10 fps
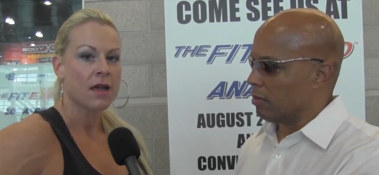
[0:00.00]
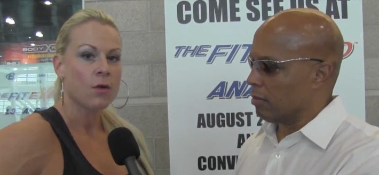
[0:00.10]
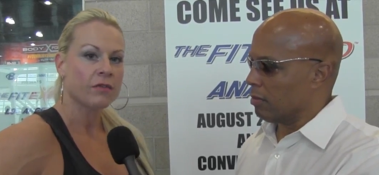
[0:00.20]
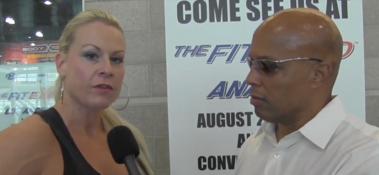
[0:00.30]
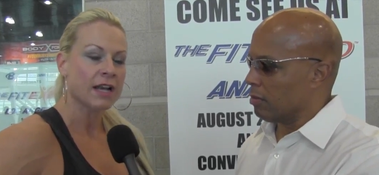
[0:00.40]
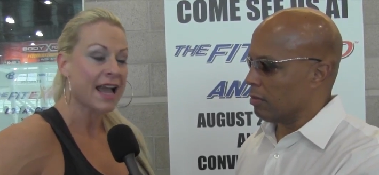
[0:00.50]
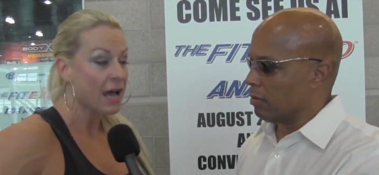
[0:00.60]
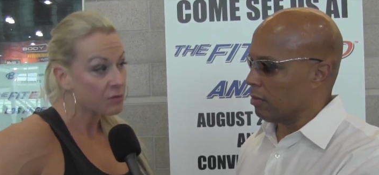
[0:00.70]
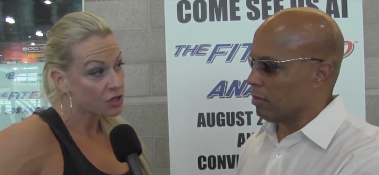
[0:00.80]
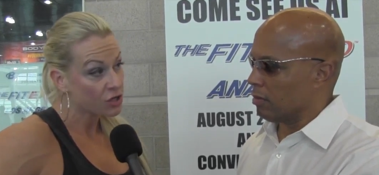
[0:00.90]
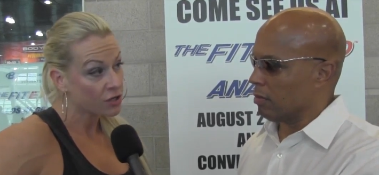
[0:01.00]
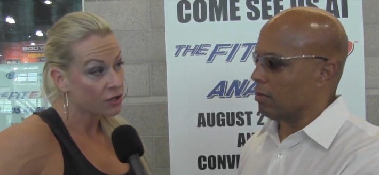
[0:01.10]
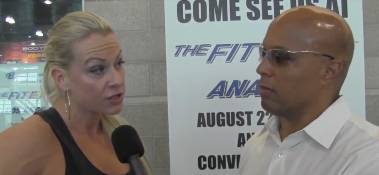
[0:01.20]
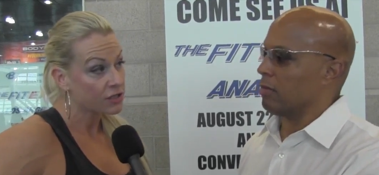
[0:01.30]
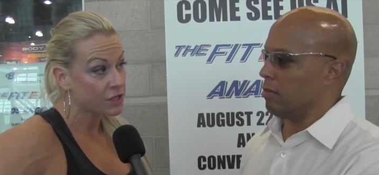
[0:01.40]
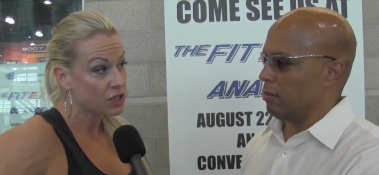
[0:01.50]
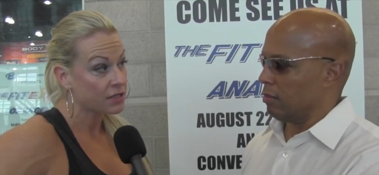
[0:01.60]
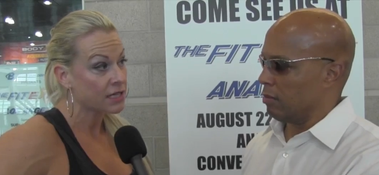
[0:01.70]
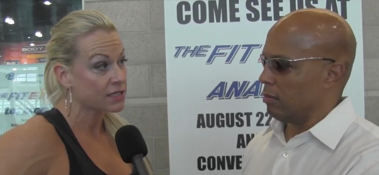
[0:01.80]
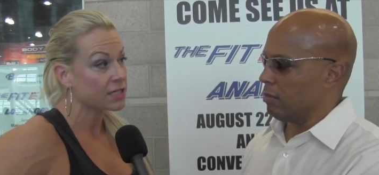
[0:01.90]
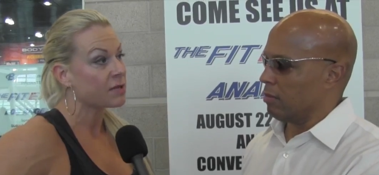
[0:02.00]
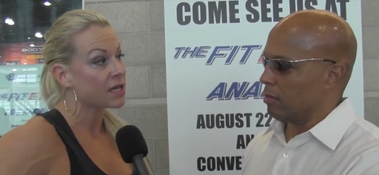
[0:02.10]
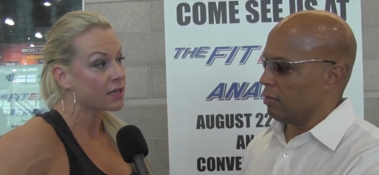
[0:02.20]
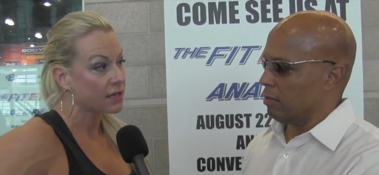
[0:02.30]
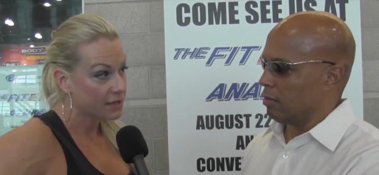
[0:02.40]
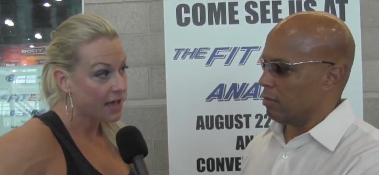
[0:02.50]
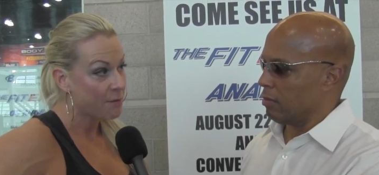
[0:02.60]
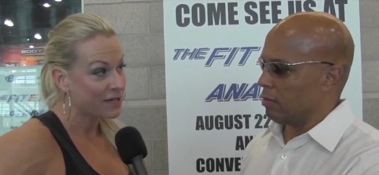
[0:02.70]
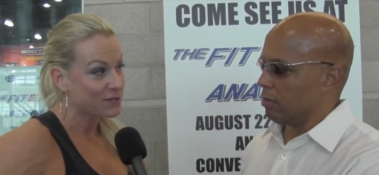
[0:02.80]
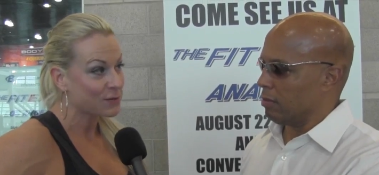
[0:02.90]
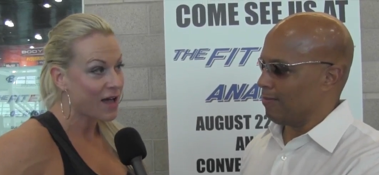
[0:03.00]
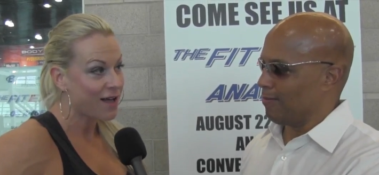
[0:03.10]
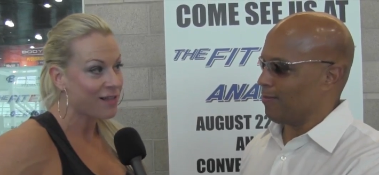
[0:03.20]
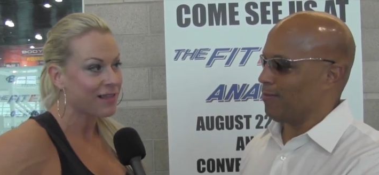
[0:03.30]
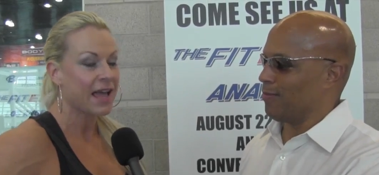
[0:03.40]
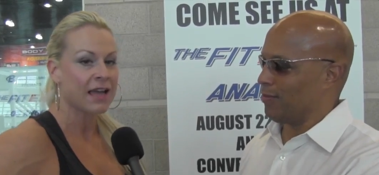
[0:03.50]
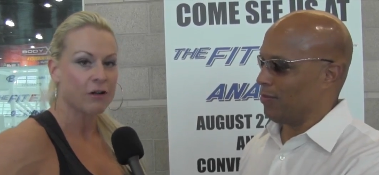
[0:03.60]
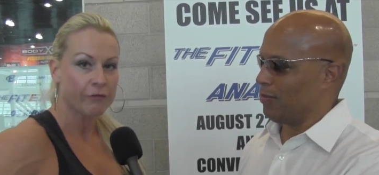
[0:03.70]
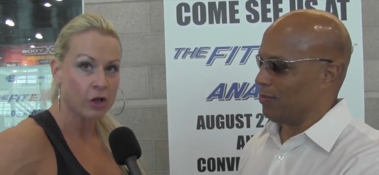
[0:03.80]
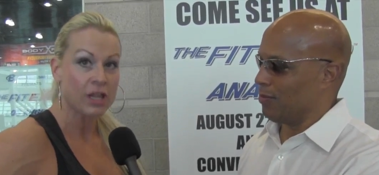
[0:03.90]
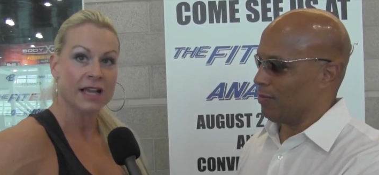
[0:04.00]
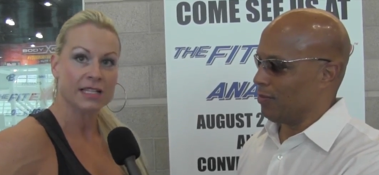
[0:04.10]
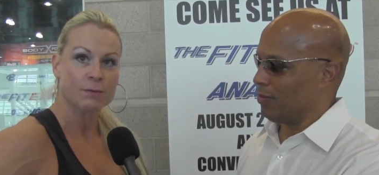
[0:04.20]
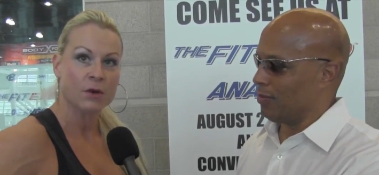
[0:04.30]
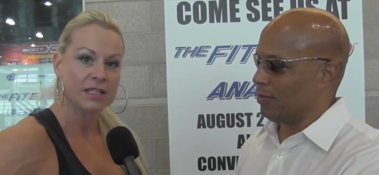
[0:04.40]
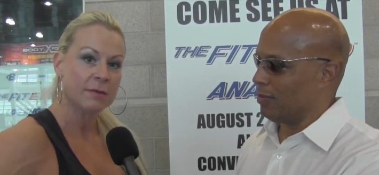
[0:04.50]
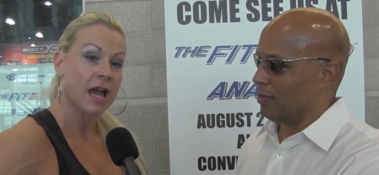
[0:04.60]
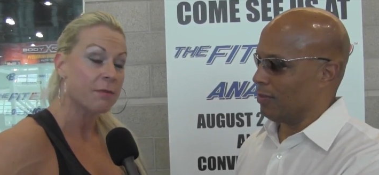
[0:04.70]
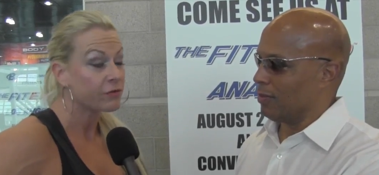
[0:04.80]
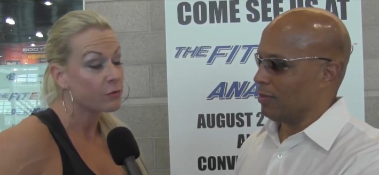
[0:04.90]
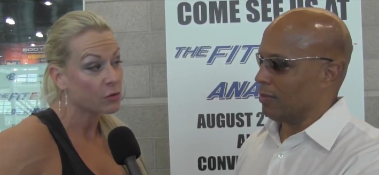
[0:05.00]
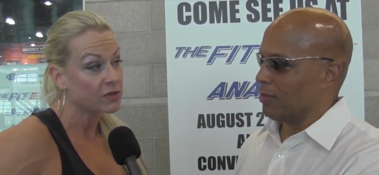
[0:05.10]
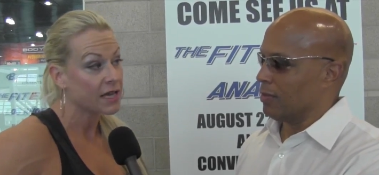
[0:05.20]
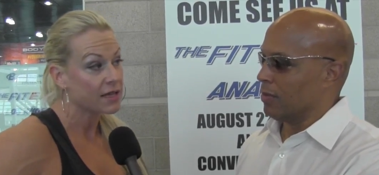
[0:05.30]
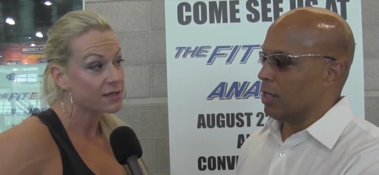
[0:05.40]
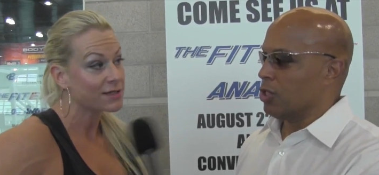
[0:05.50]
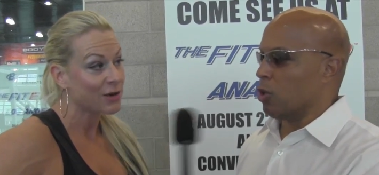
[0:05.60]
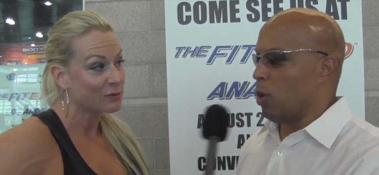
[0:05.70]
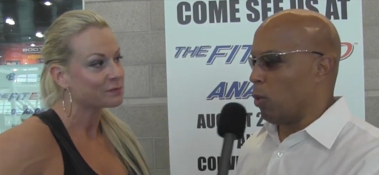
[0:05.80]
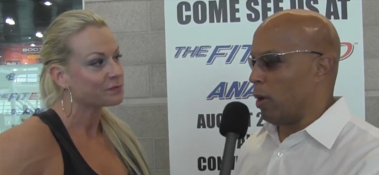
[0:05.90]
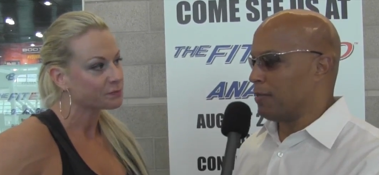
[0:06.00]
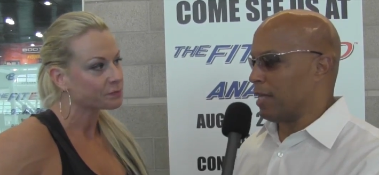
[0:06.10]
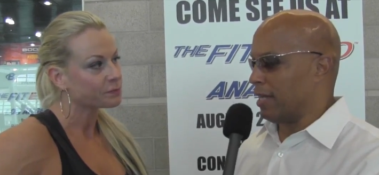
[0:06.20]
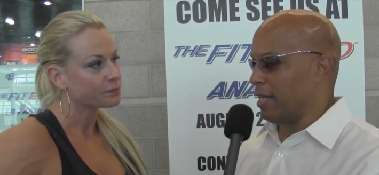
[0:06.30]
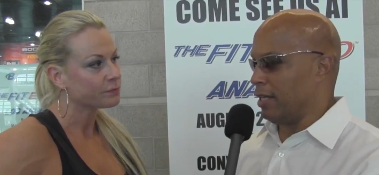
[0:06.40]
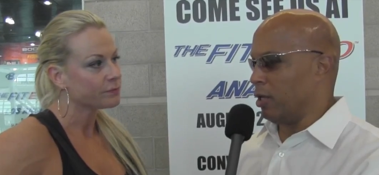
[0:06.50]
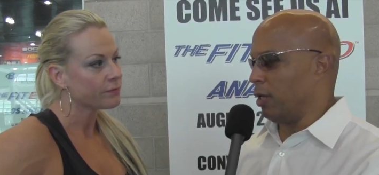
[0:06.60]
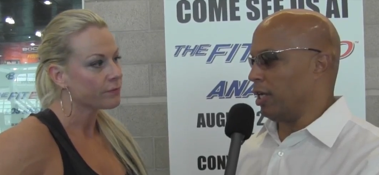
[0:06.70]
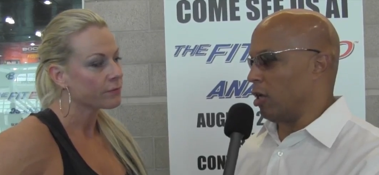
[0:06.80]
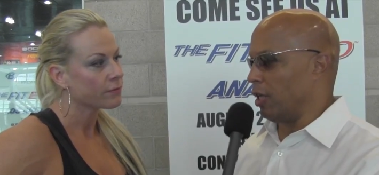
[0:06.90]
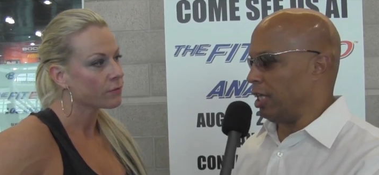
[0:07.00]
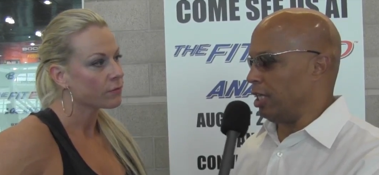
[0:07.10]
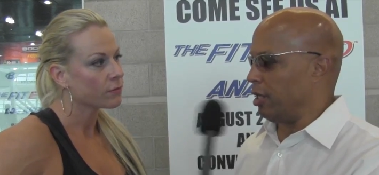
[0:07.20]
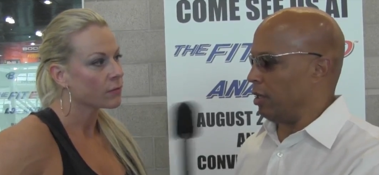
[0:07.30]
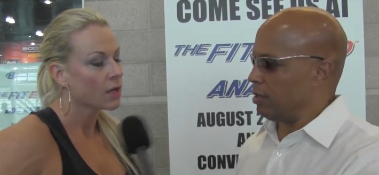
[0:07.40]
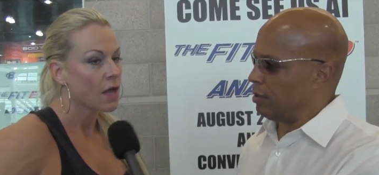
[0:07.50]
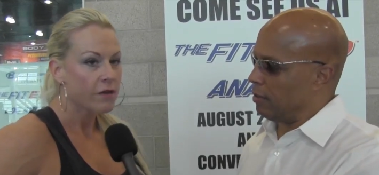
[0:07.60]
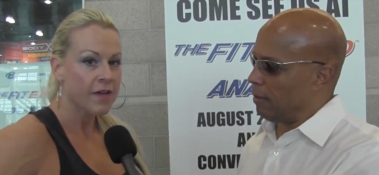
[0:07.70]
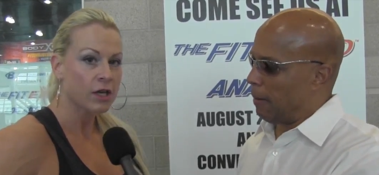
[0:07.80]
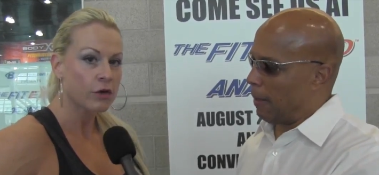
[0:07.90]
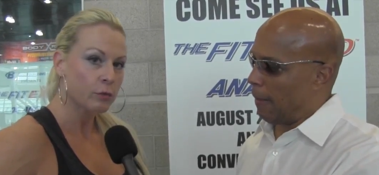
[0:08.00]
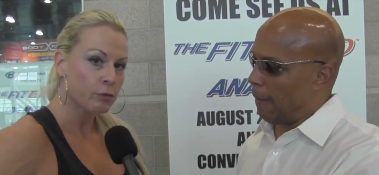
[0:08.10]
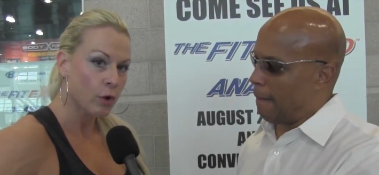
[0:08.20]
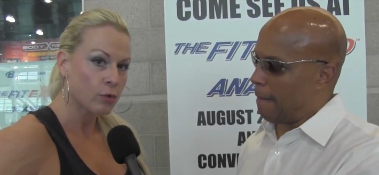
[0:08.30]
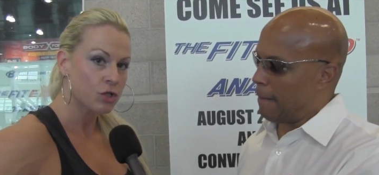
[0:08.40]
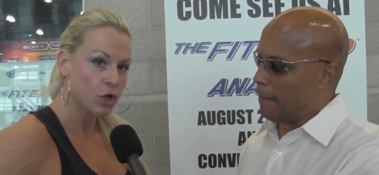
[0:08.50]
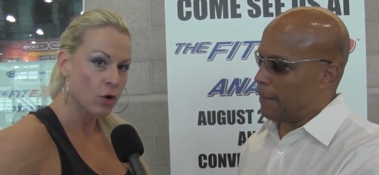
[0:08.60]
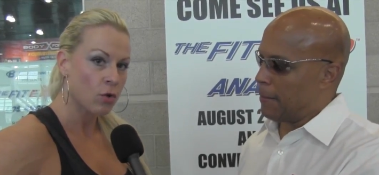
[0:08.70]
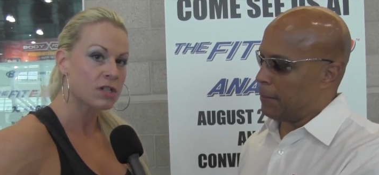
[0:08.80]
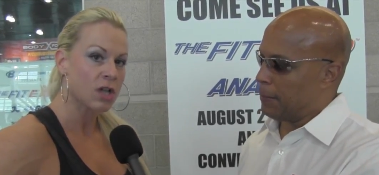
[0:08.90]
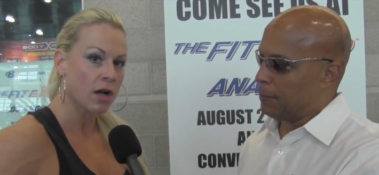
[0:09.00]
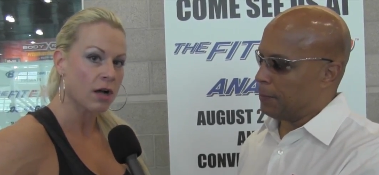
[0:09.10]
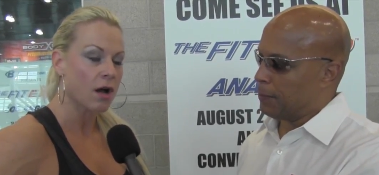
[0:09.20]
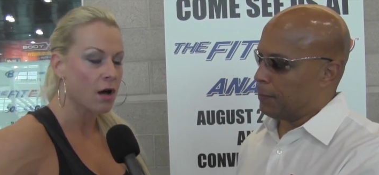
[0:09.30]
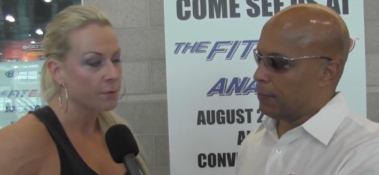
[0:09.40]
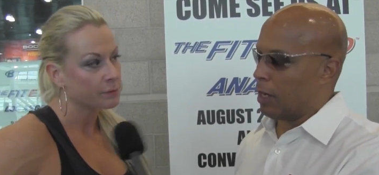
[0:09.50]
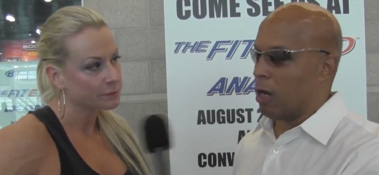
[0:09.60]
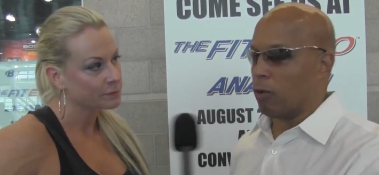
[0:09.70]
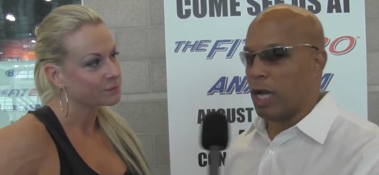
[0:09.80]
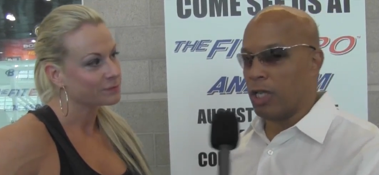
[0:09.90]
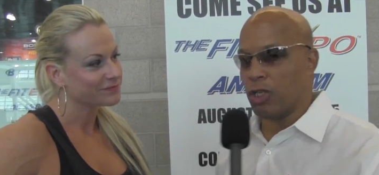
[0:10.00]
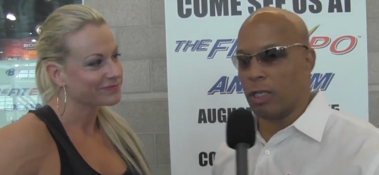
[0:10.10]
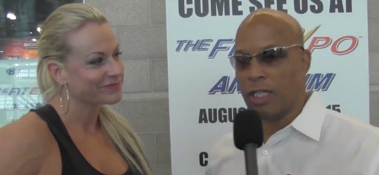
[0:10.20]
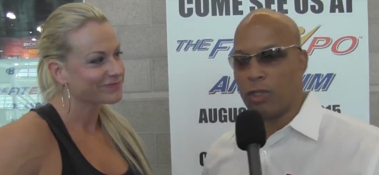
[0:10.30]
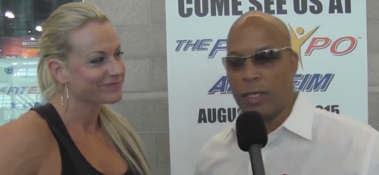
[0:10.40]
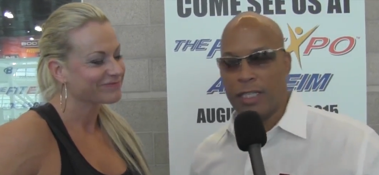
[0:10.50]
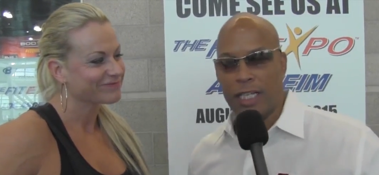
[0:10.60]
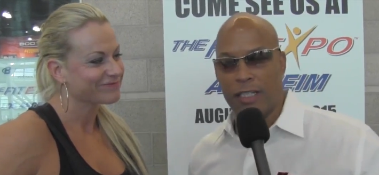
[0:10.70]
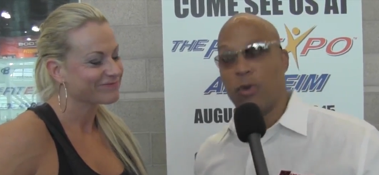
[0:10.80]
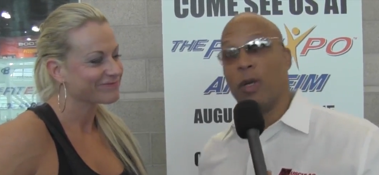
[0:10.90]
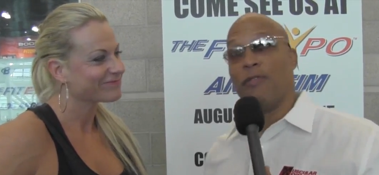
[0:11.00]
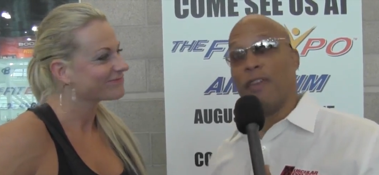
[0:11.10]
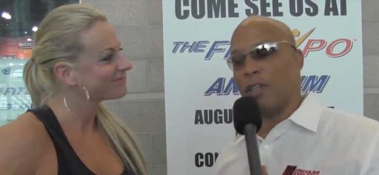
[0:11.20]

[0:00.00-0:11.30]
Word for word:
Speaker 1: We've got an amateur division that's going to be happening as well, and a full expo that's going to be happening for both days. So. so,
Speaker 2: what website can they go to get all the details?
Speaker 1: VancouverProShow.com.
Speaker 2: All right, July 26th, 25th to